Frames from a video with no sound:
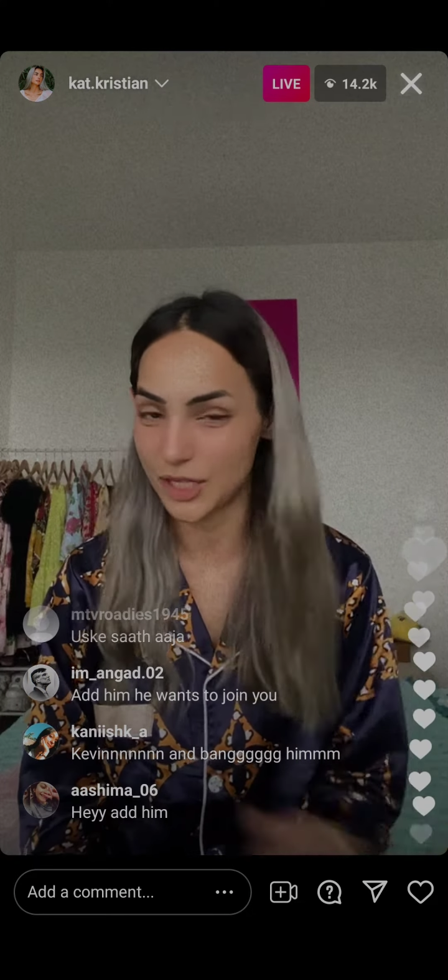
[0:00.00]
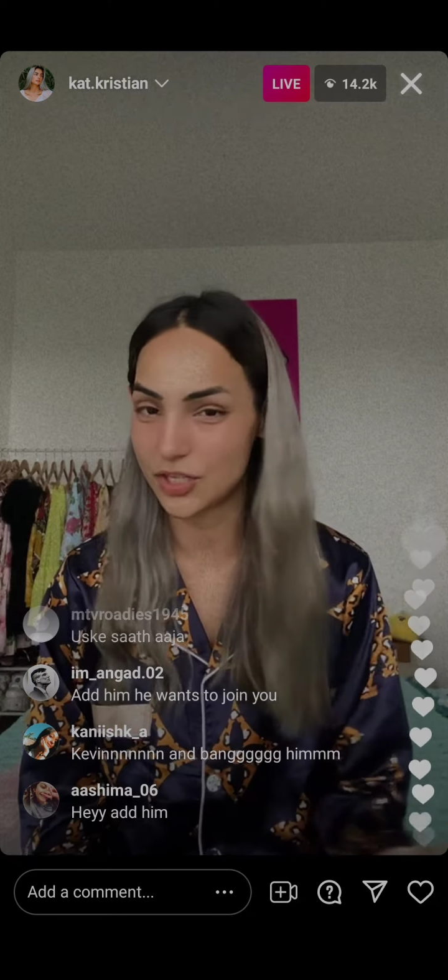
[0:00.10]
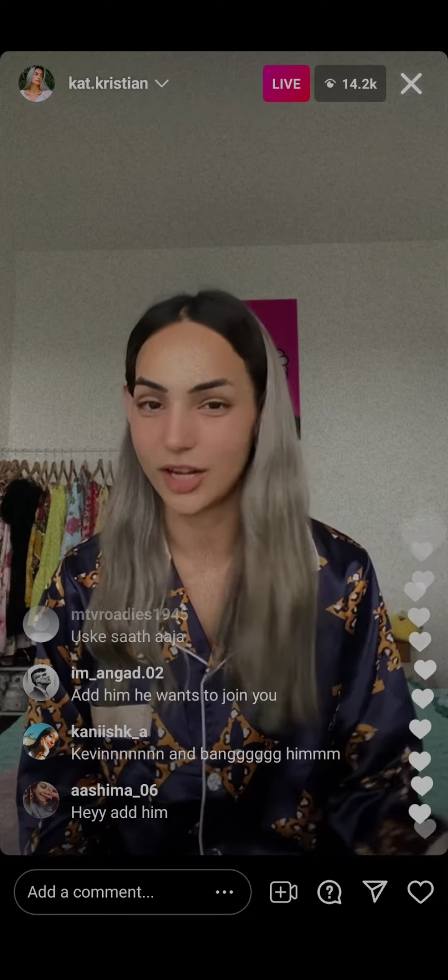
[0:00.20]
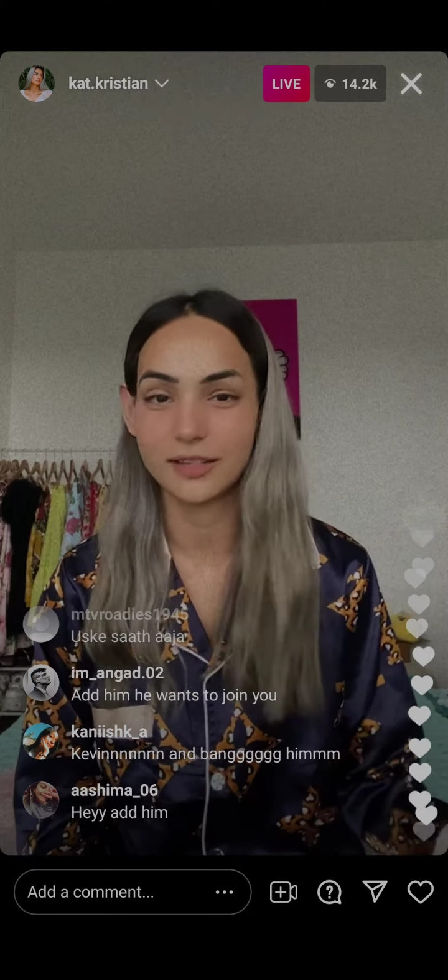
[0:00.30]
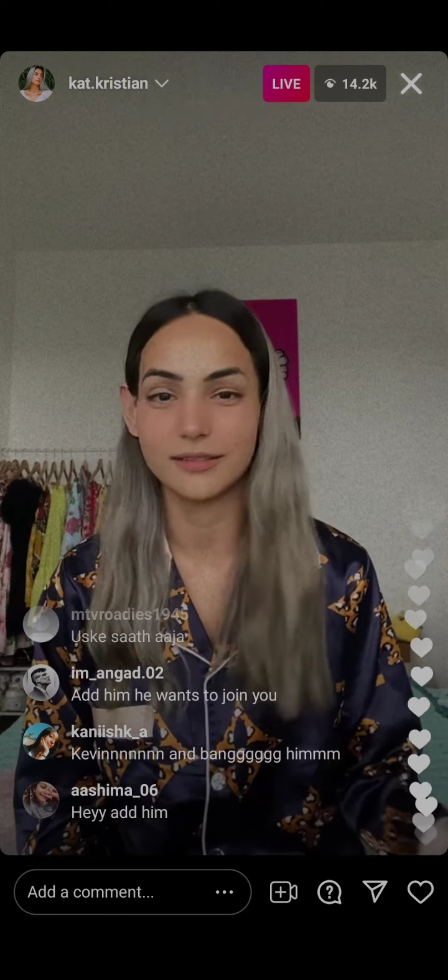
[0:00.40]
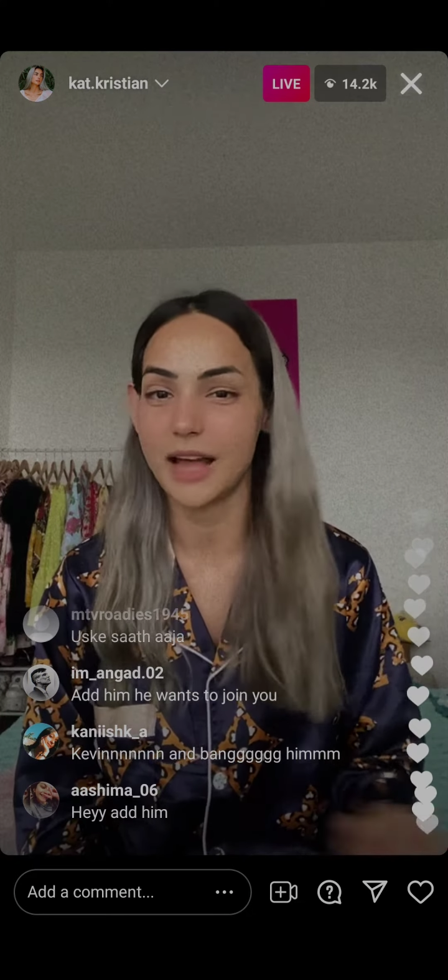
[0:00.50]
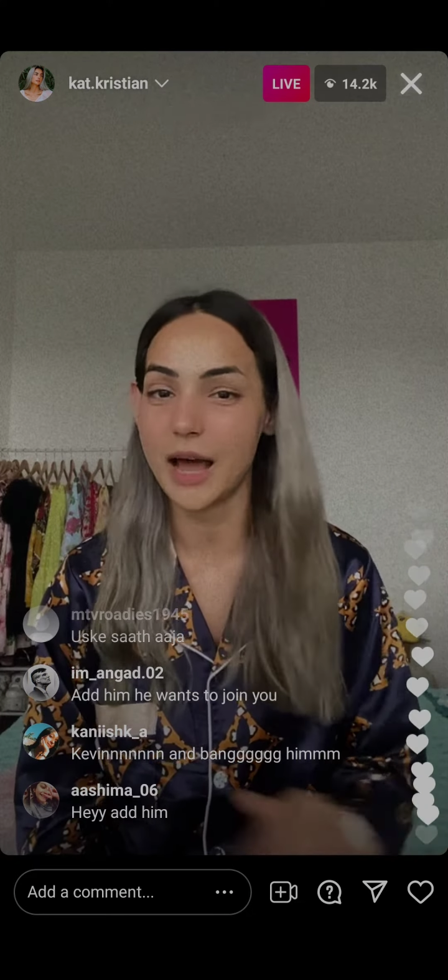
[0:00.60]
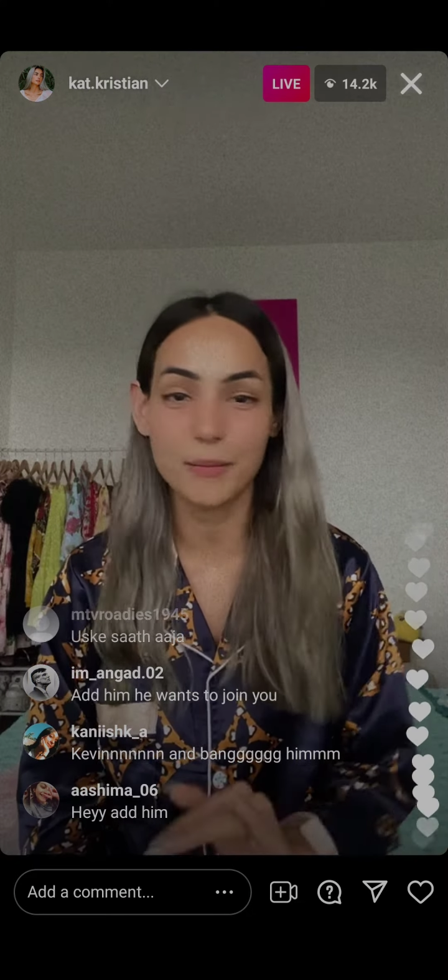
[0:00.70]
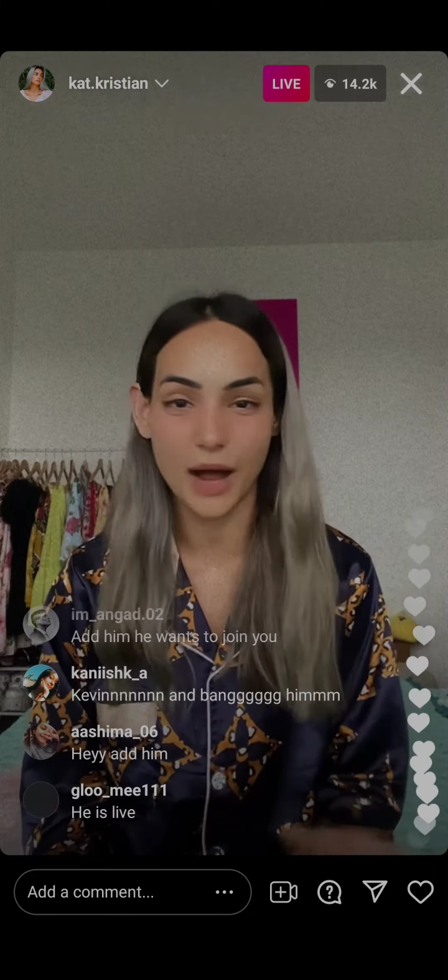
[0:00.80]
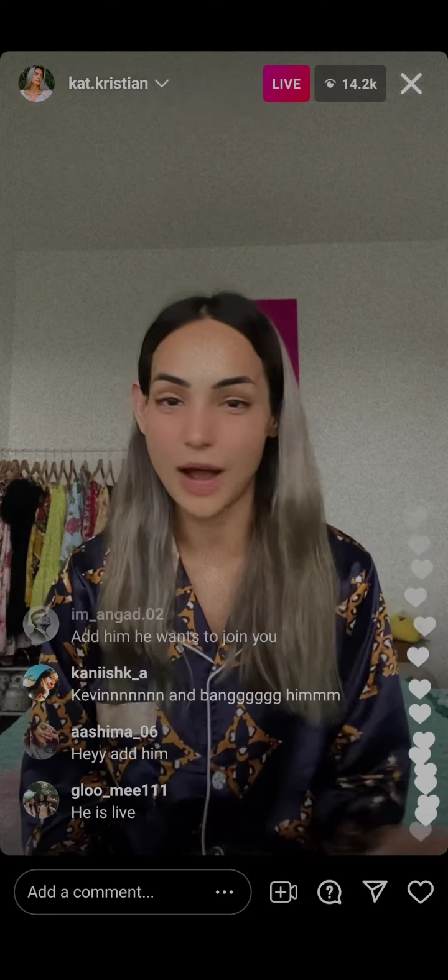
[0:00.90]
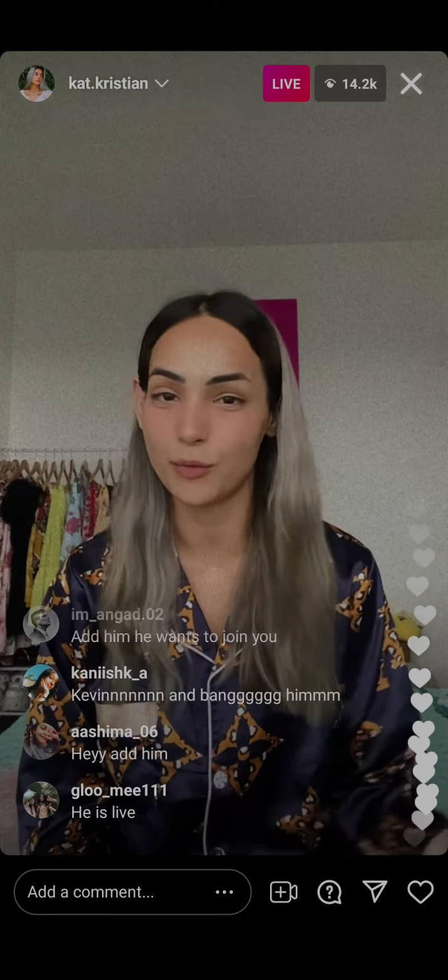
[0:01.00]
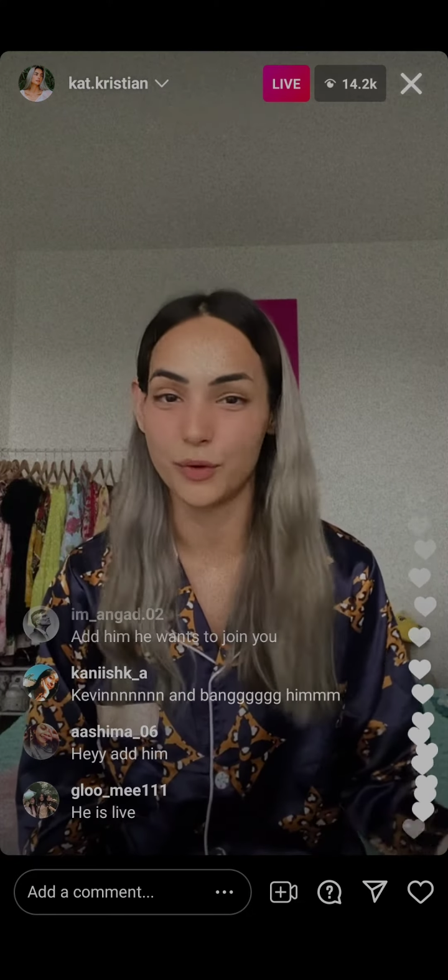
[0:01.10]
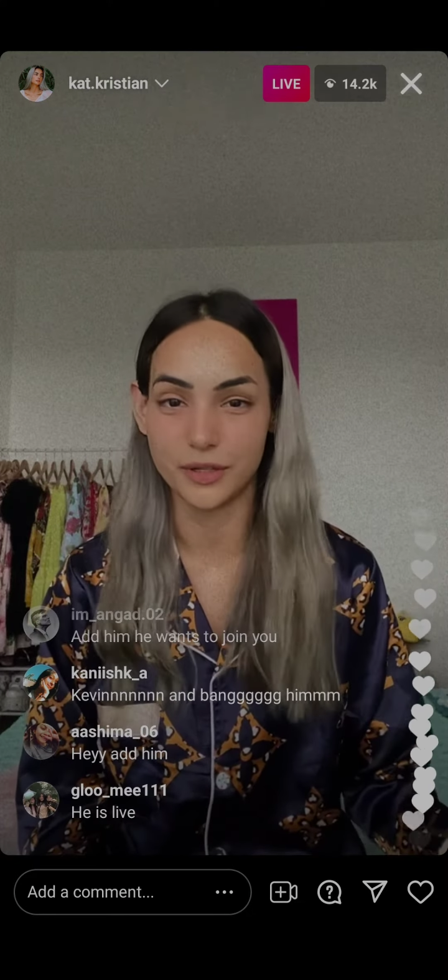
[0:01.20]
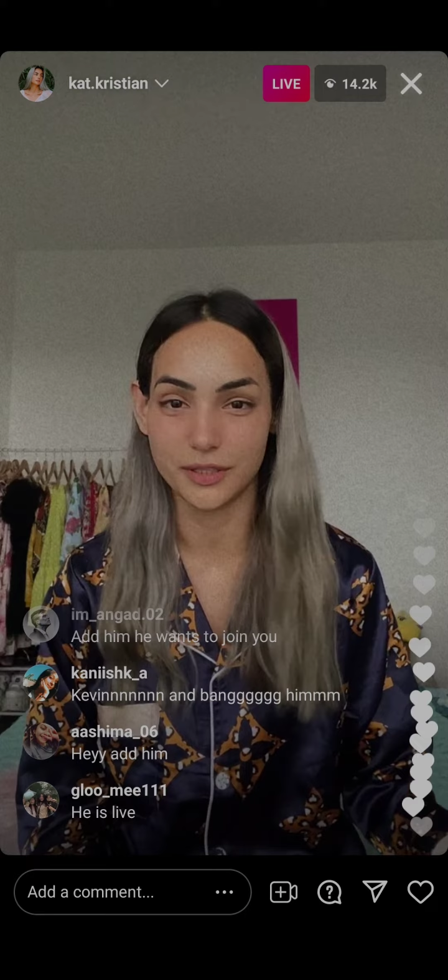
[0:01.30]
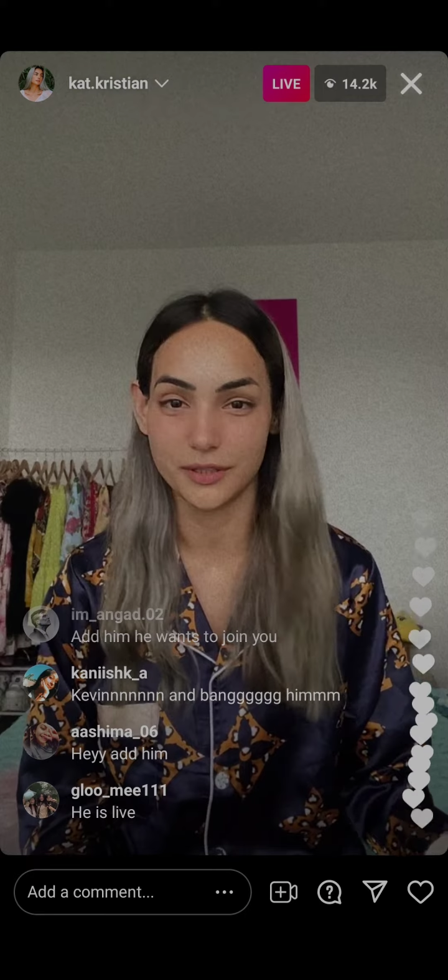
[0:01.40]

shot. I'm I won't